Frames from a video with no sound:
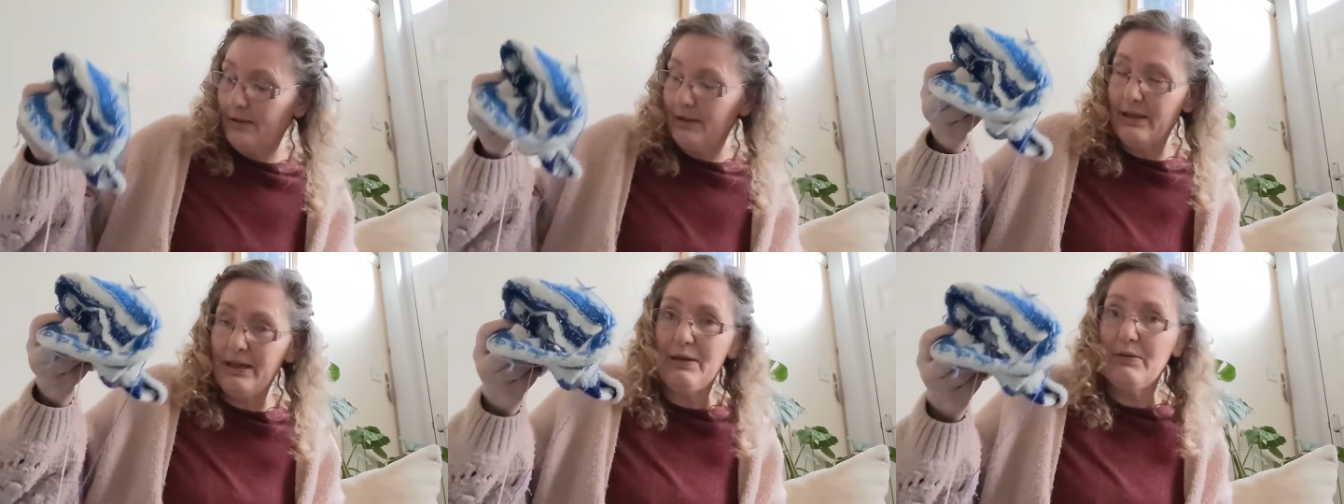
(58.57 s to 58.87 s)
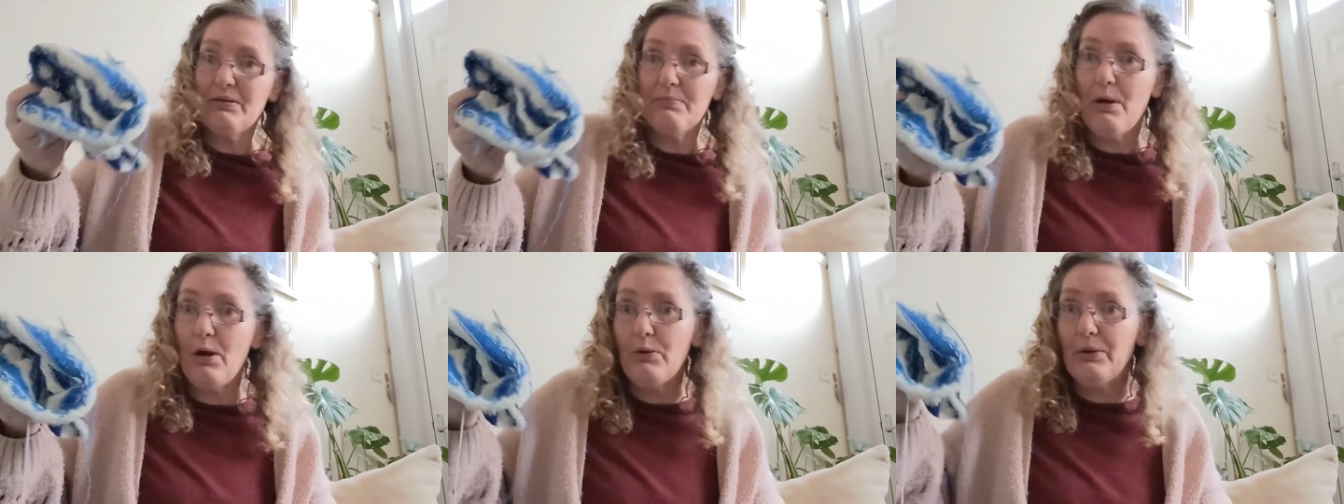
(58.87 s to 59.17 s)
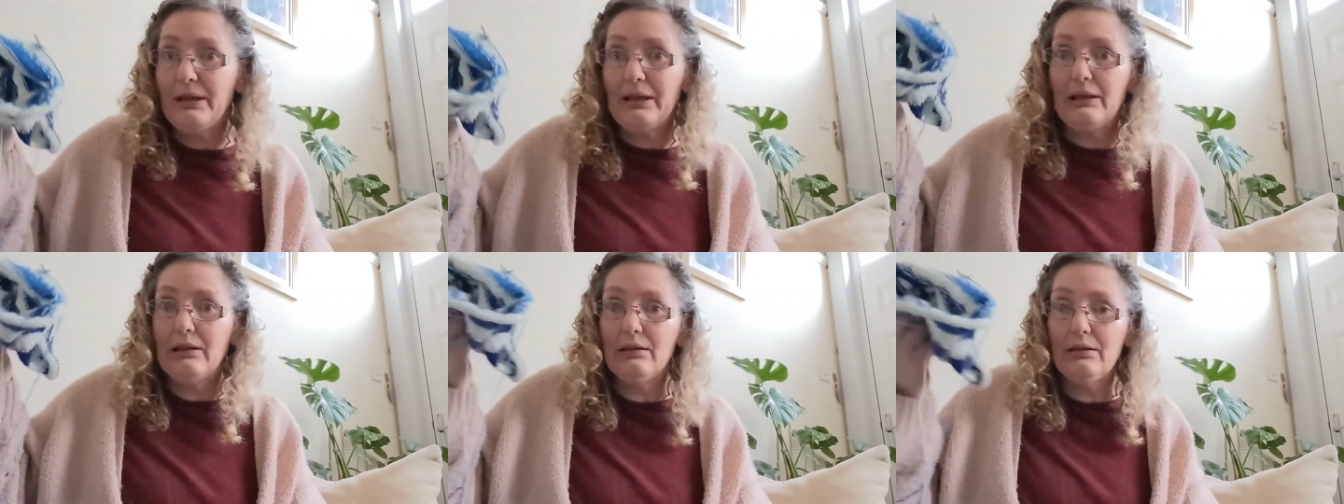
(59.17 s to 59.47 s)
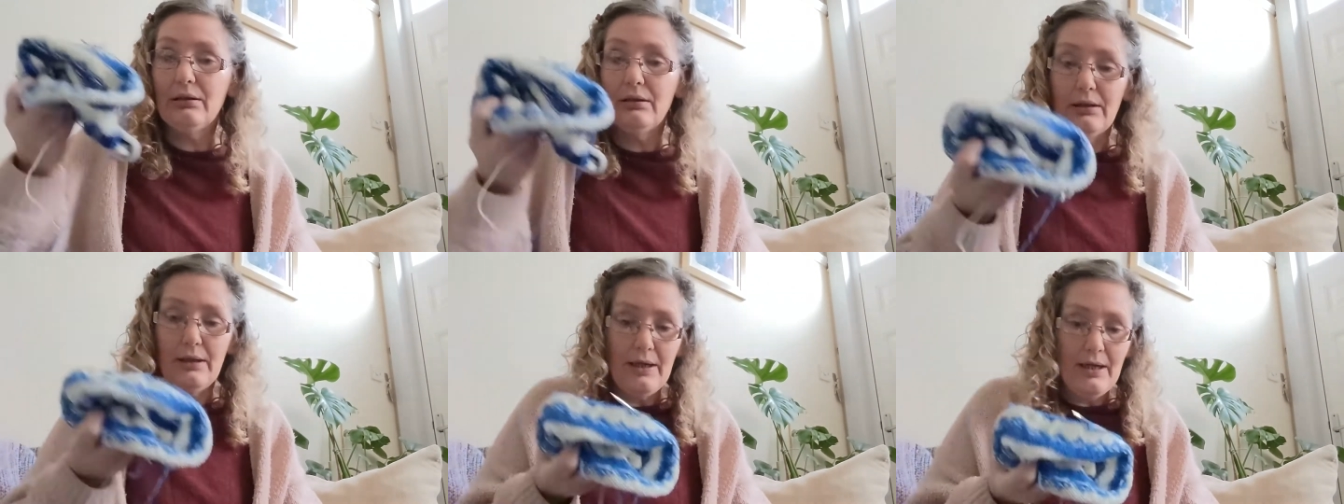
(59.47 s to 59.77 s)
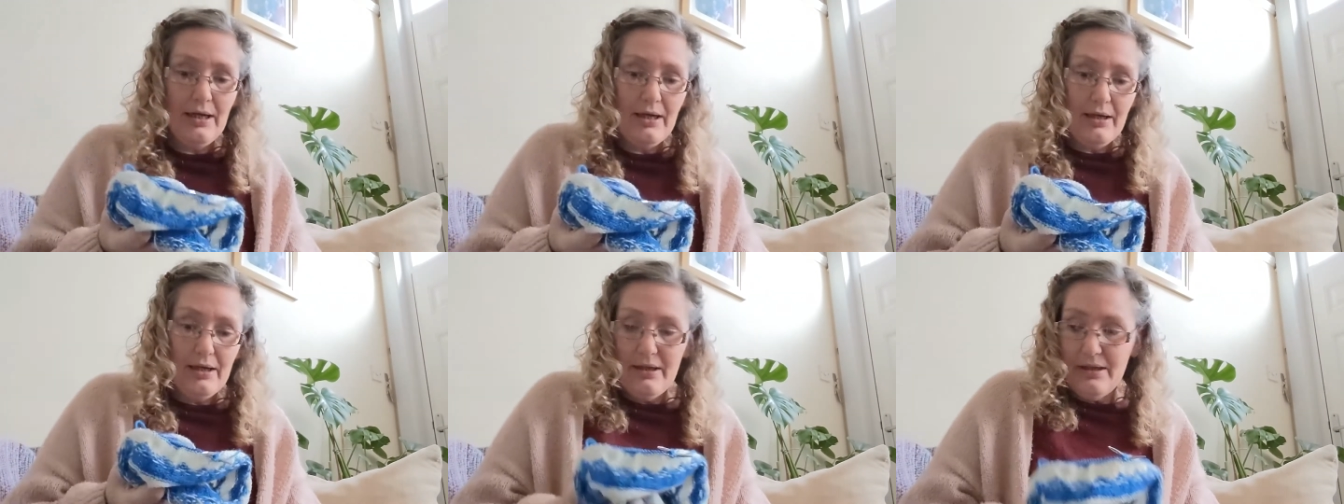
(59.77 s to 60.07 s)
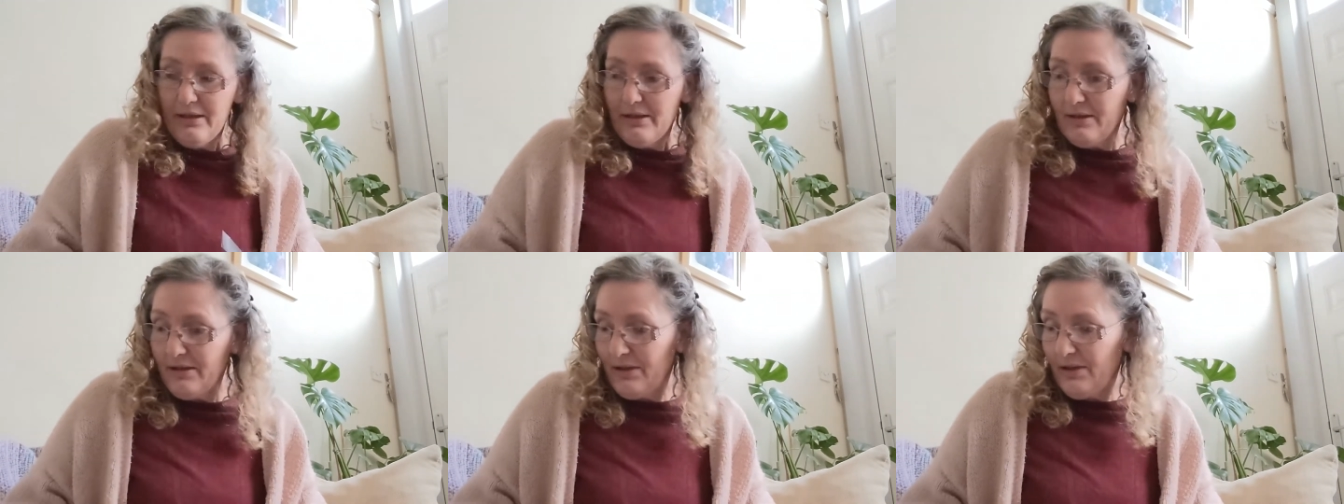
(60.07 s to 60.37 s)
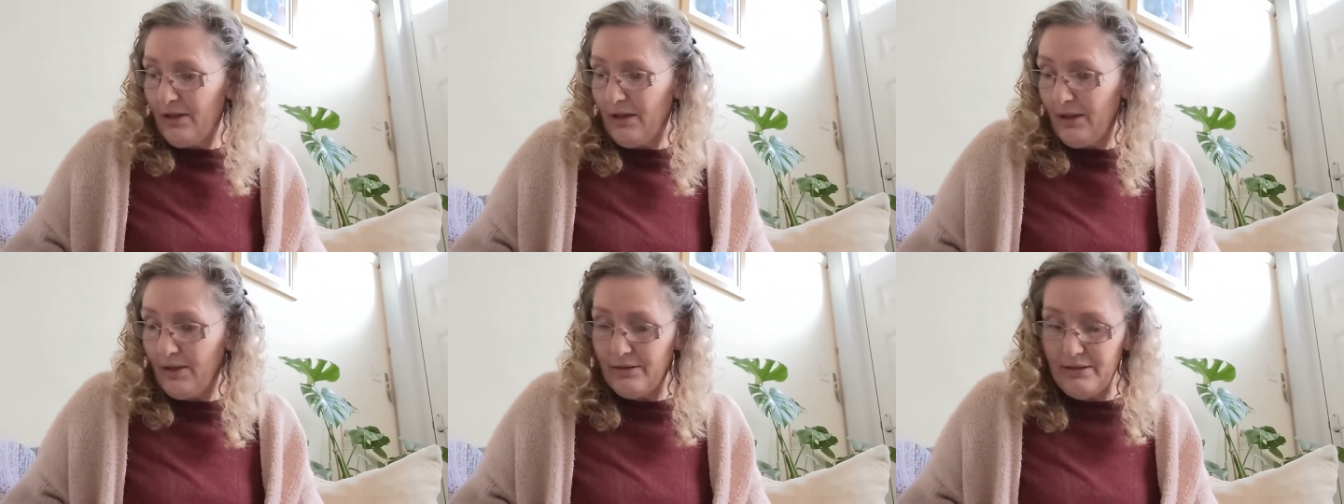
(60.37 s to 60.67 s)
And was moaning.
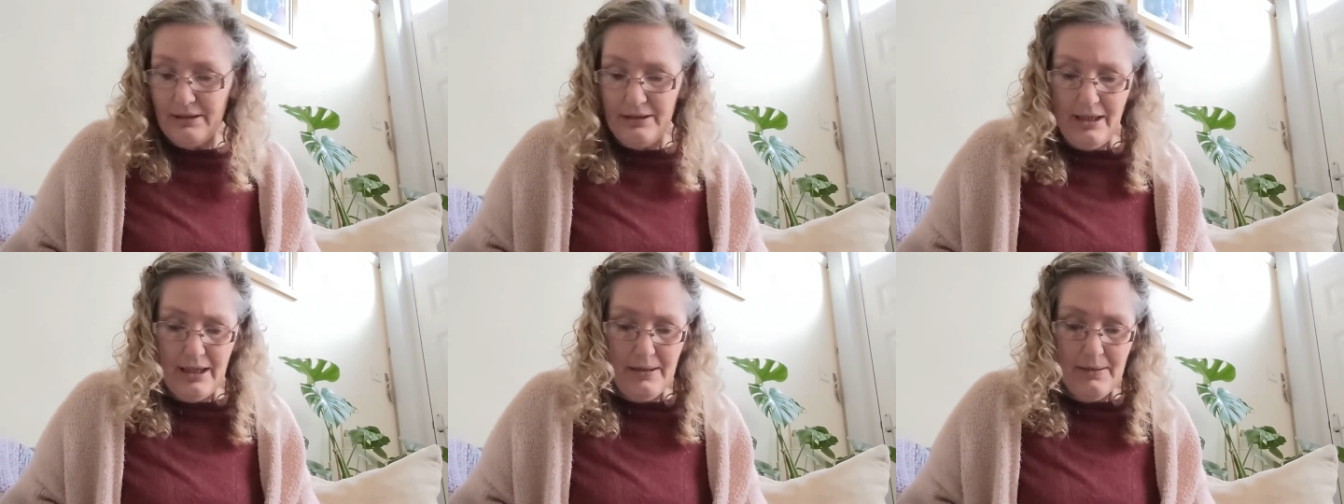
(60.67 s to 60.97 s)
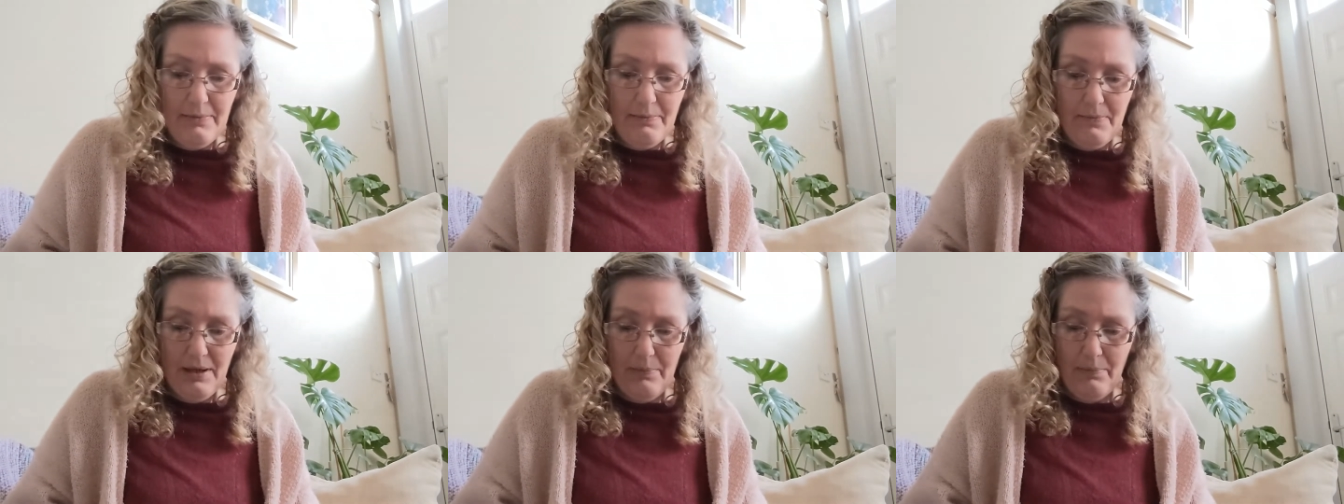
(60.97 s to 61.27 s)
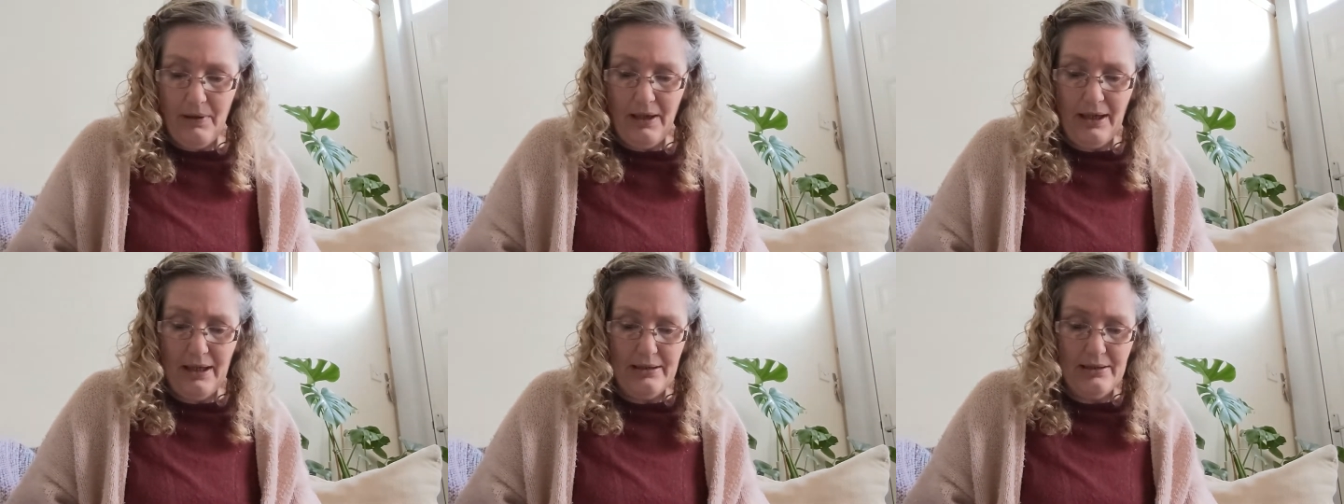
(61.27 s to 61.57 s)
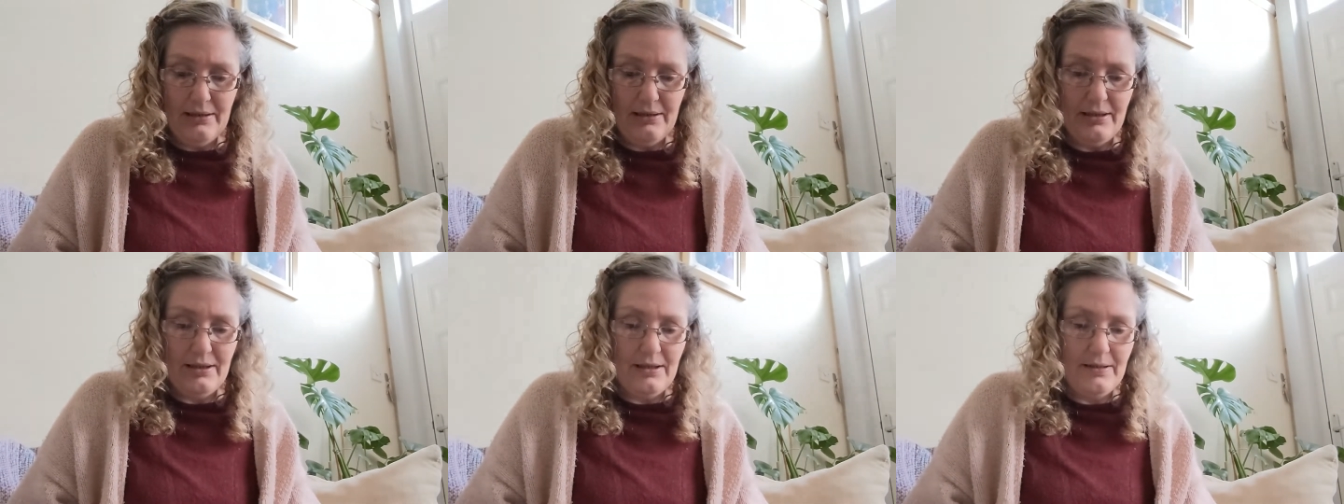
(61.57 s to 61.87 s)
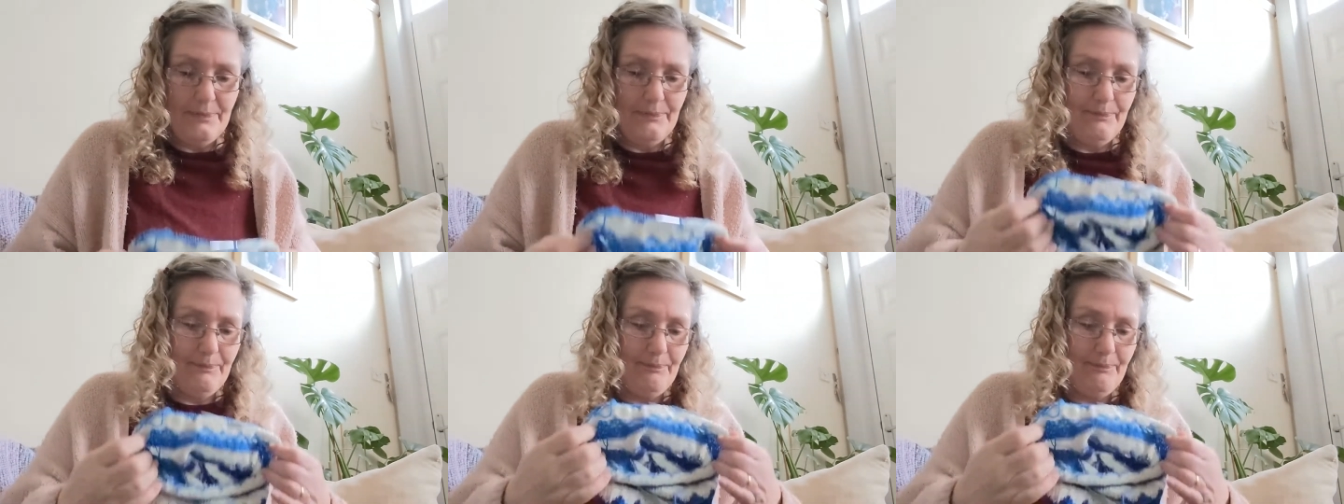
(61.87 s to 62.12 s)
So today, my plants.